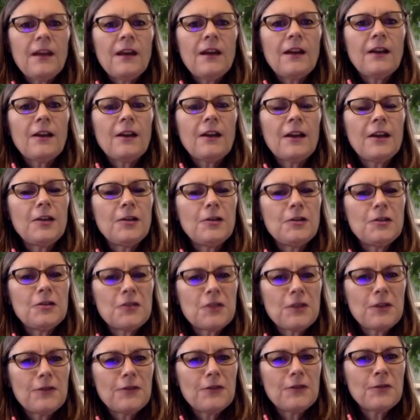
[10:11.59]
a guy who'd
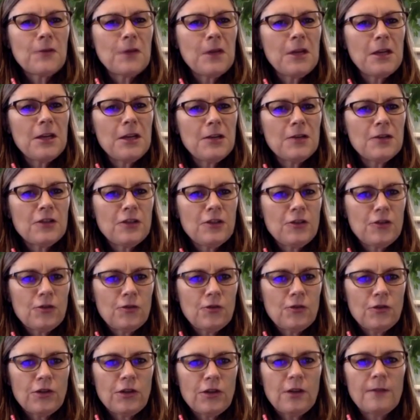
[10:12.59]
served 20 years in
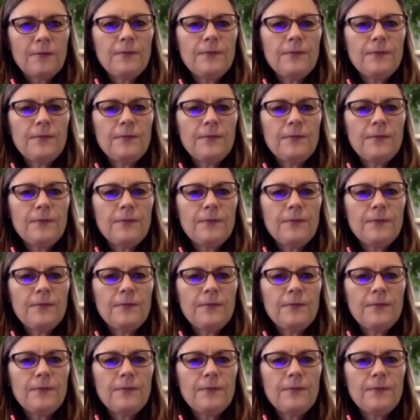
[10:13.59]
Georgia,